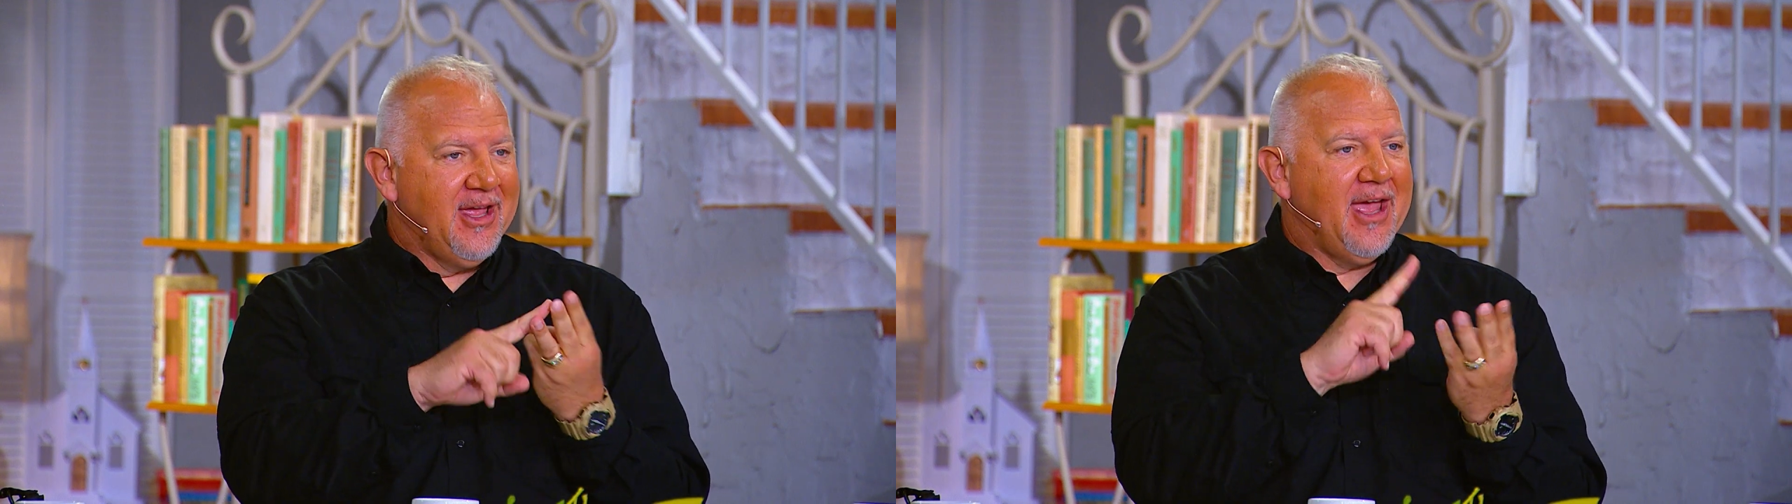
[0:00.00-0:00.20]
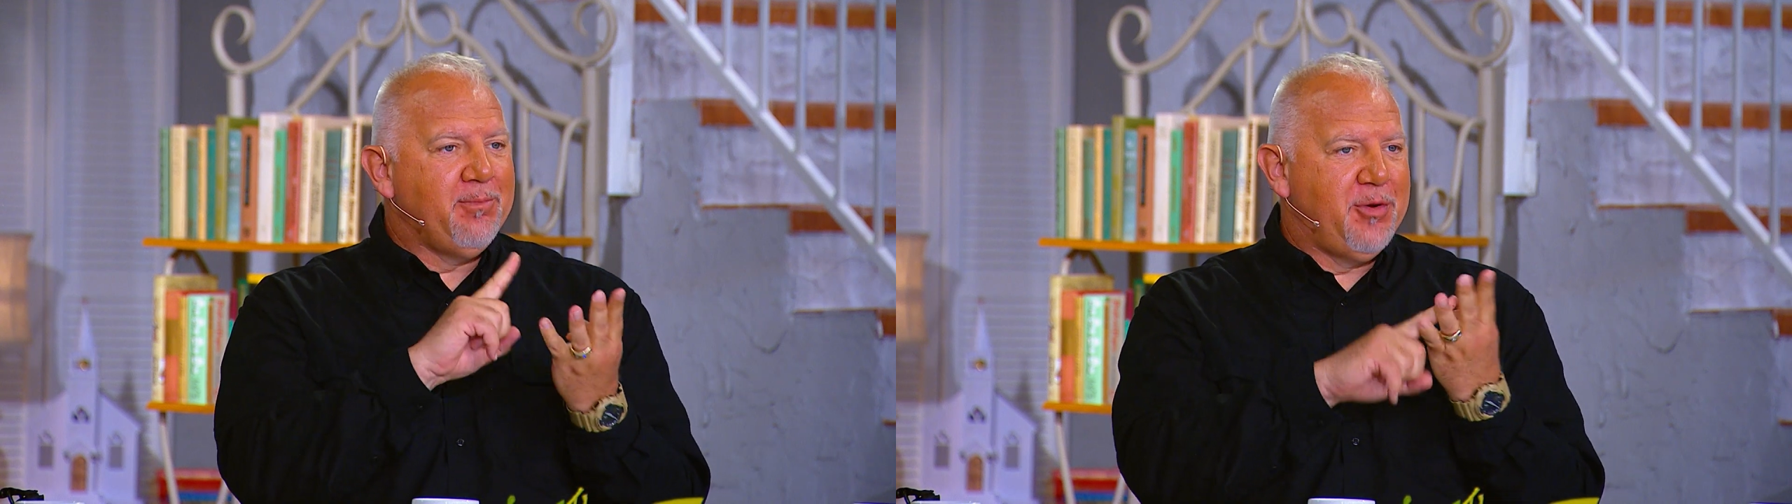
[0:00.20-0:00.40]

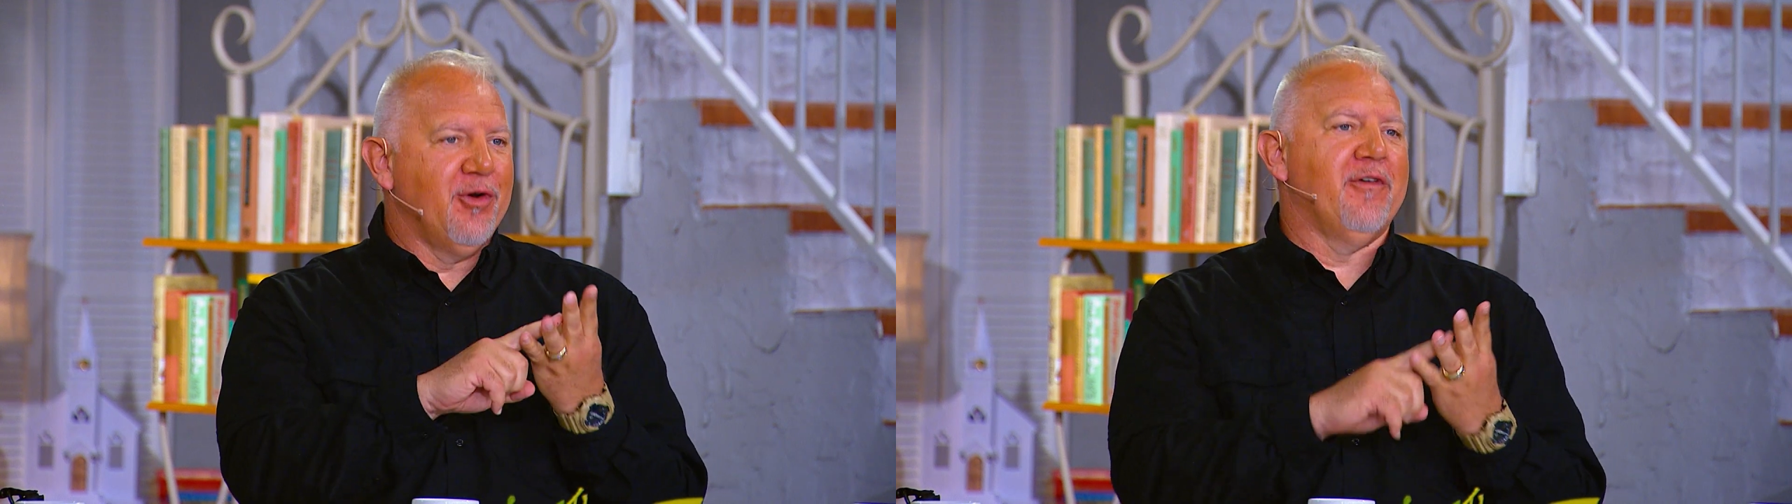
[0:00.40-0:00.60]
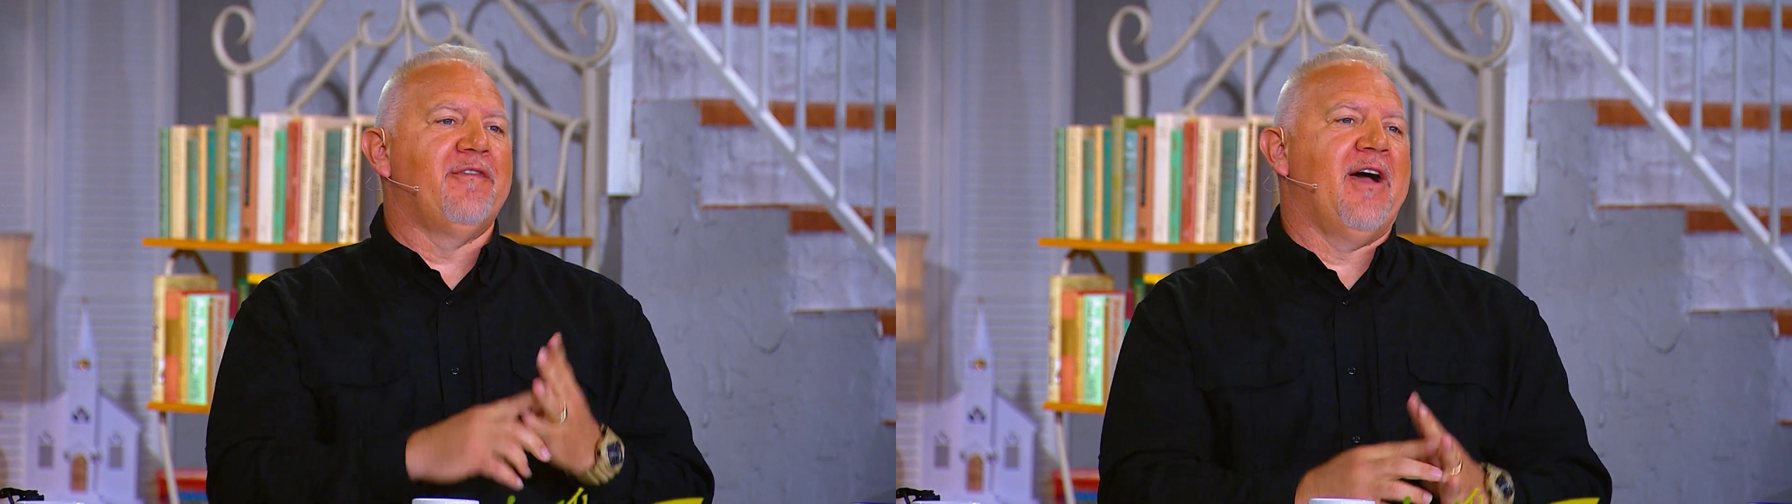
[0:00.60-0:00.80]
and
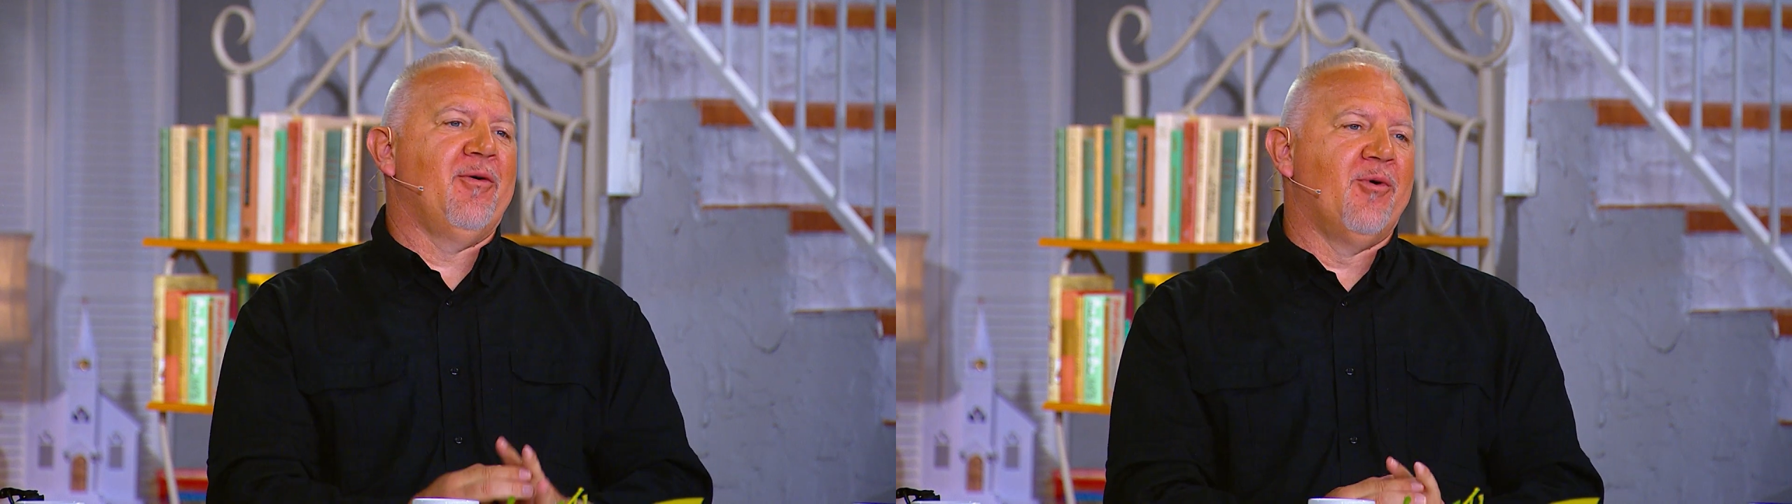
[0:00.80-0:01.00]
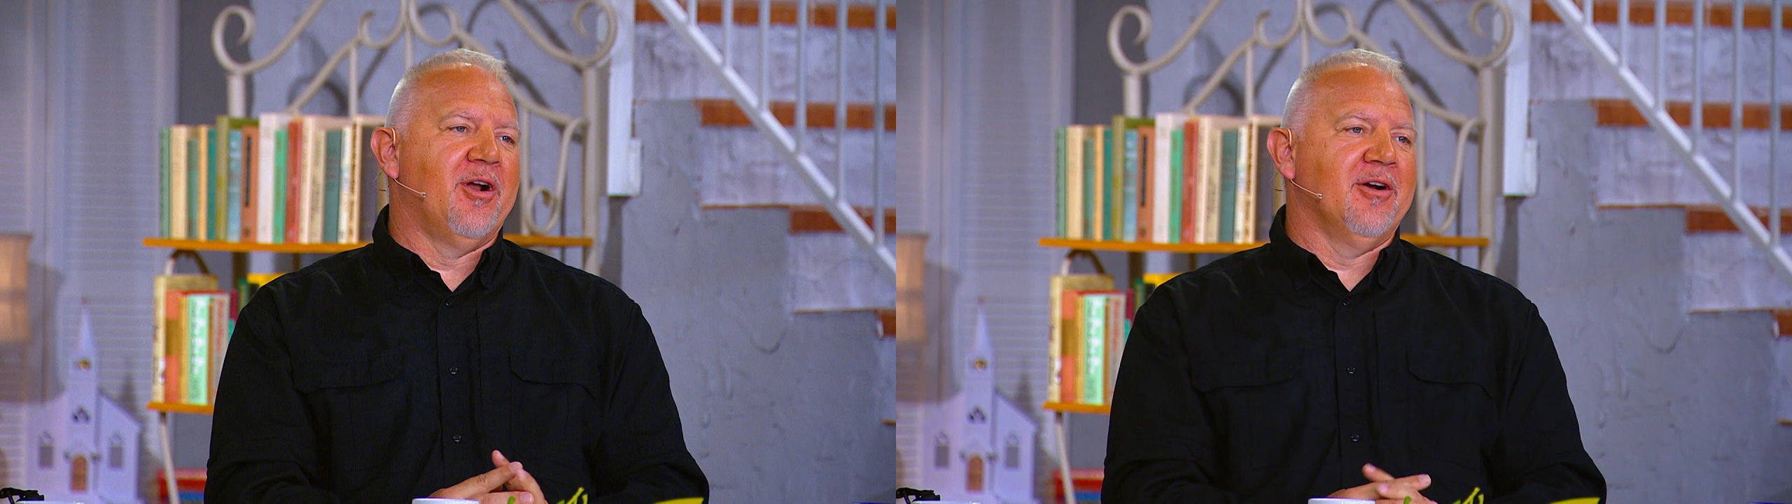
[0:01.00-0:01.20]
purify
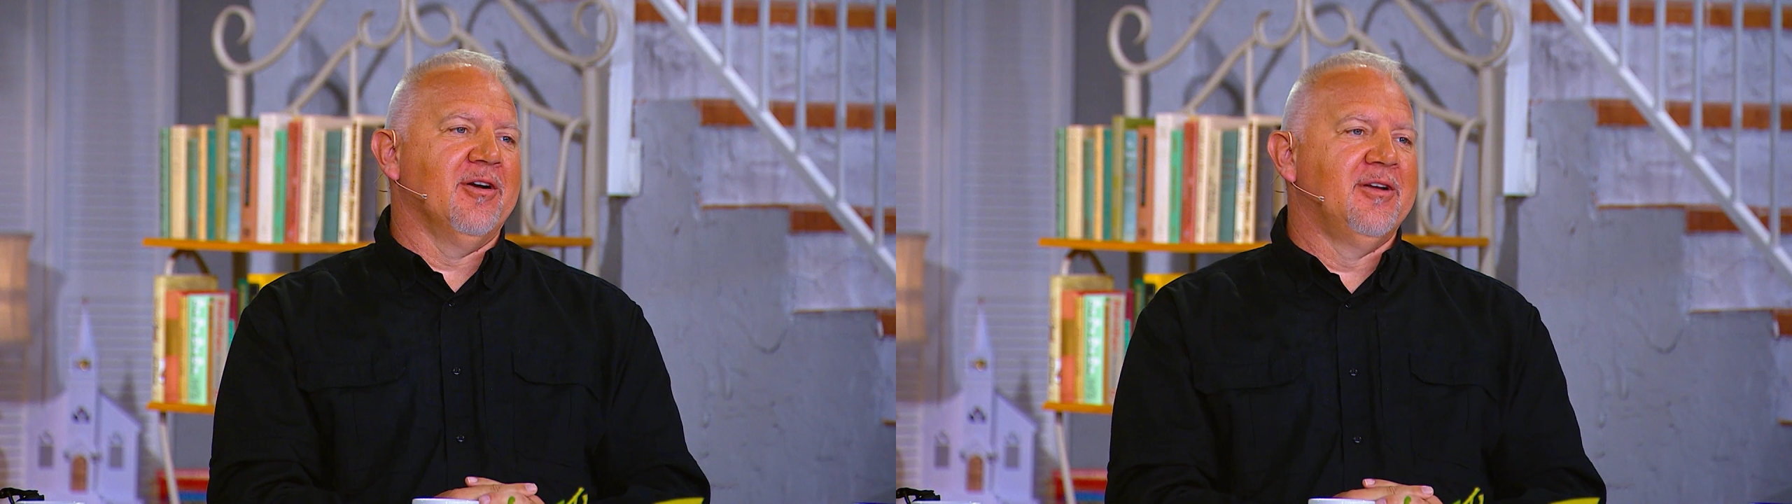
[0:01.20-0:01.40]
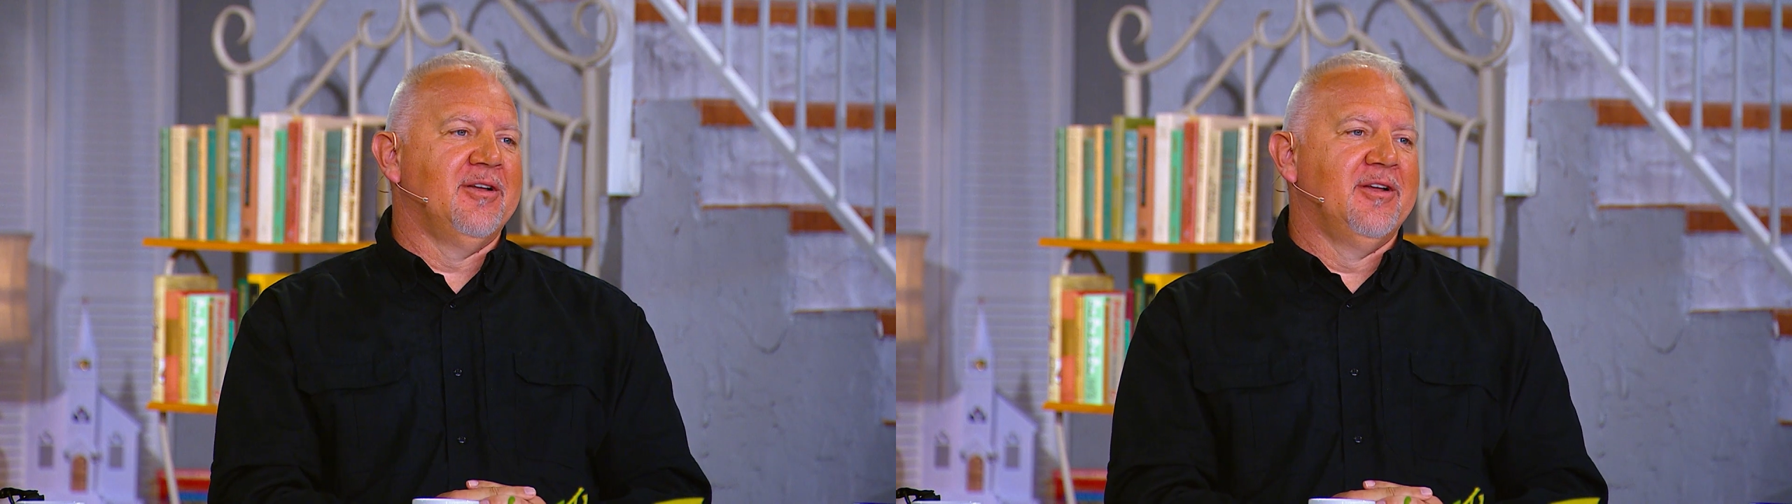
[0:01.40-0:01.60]
water
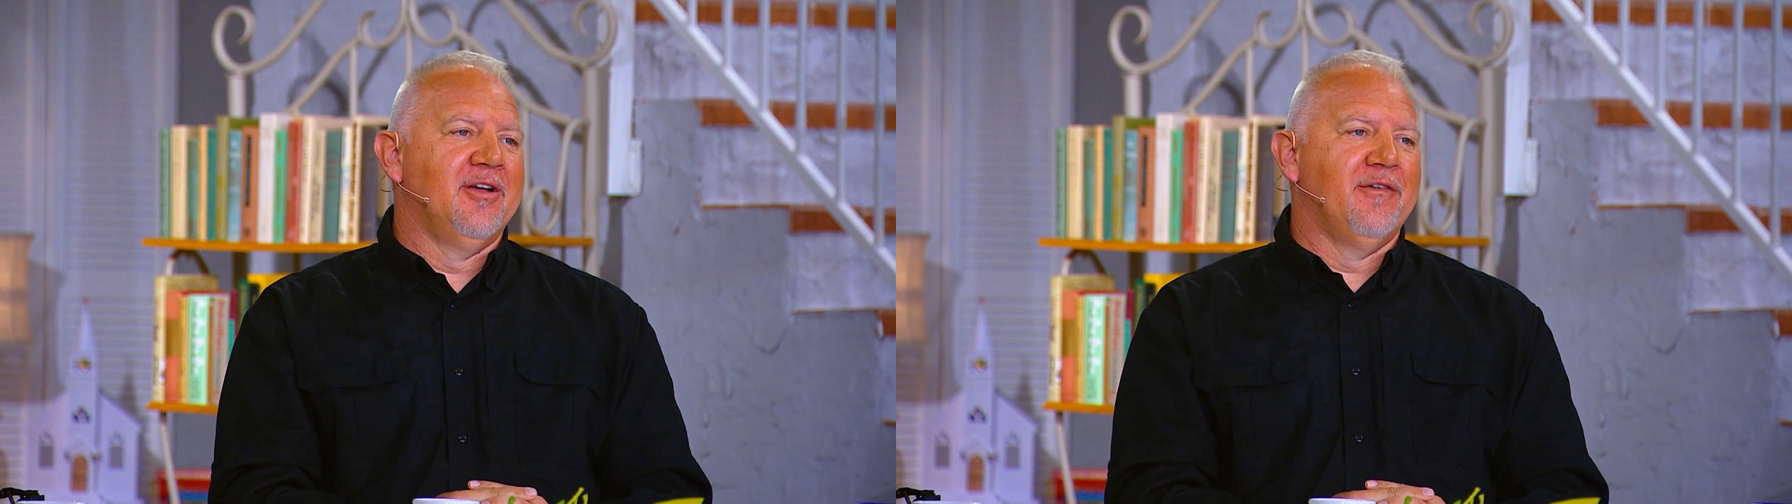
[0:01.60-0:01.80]
mm.